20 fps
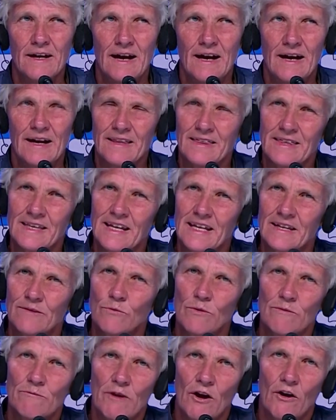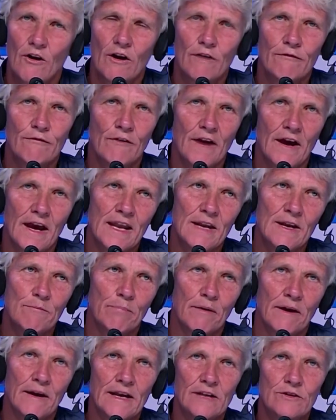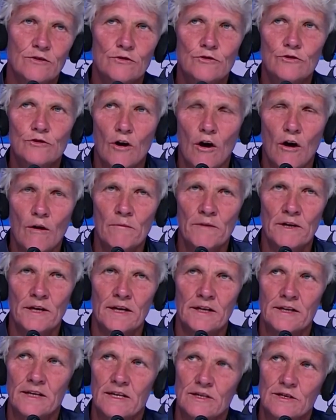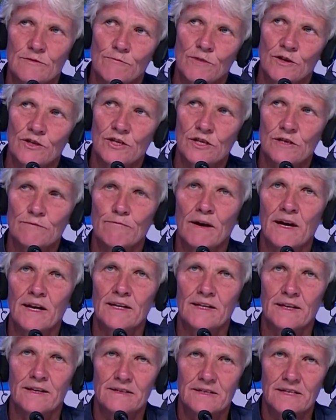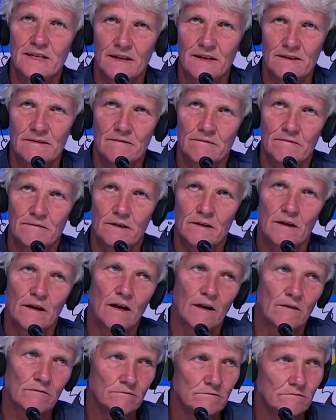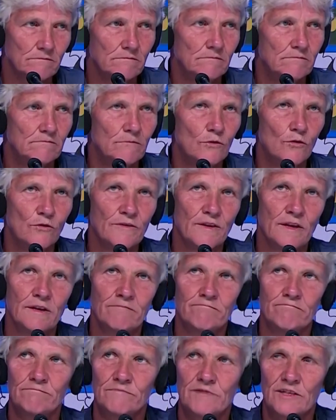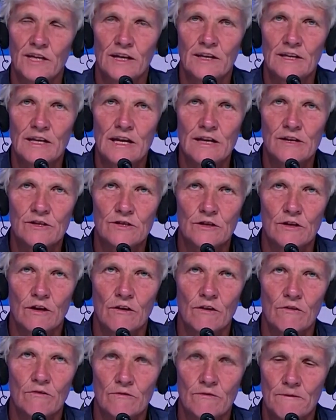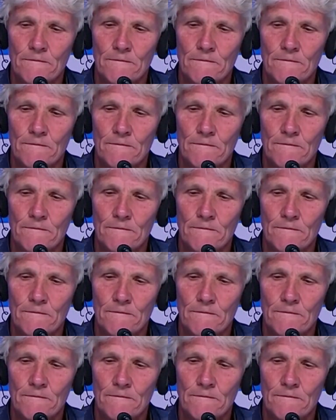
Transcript: I think it will be hard for any player to dominate as much as Marta did, you know, more than 10 years ago.